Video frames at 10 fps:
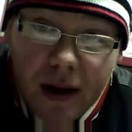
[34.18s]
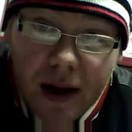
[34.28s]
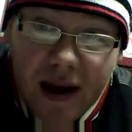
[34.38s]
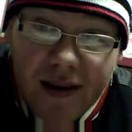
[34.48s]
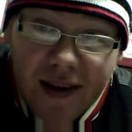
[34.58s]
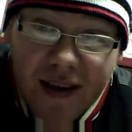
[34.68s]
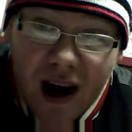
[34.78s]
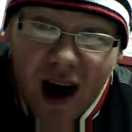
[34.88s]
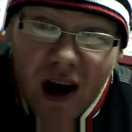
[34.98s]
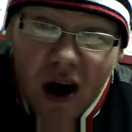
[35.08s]
is a
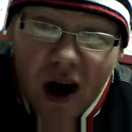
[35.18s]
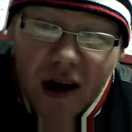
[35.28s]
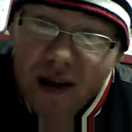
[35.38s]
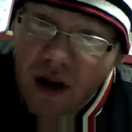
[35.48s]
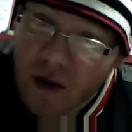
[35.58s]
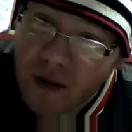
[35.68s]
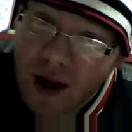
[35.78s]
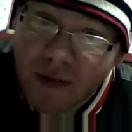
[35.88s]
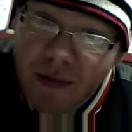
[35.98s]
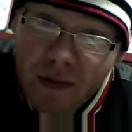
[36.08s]
diehard Canuck fan.